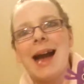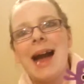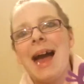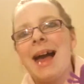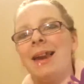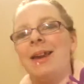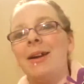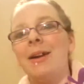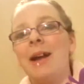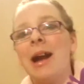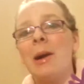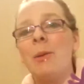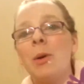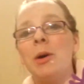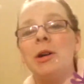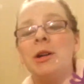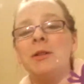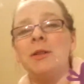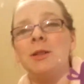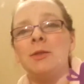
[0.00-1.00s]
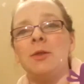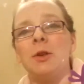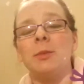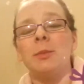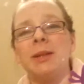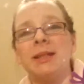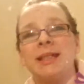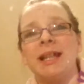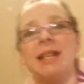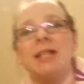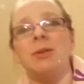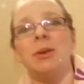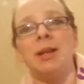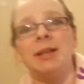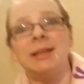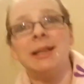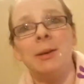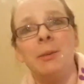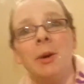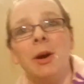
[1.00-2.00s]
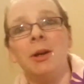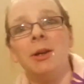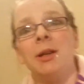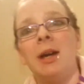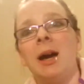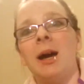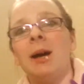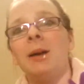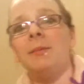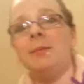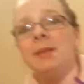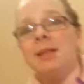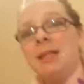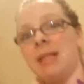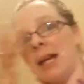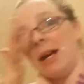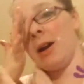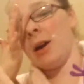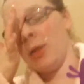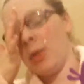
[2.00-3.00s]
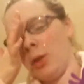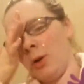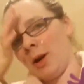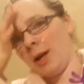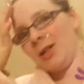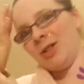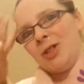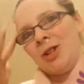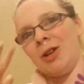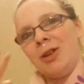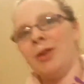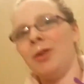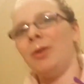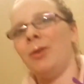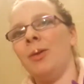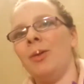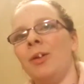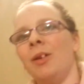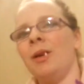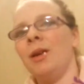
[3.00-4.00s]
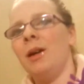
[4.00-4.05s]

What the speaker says: Hello and welcome to Vlogmas Day 21. Today I thought I'd show you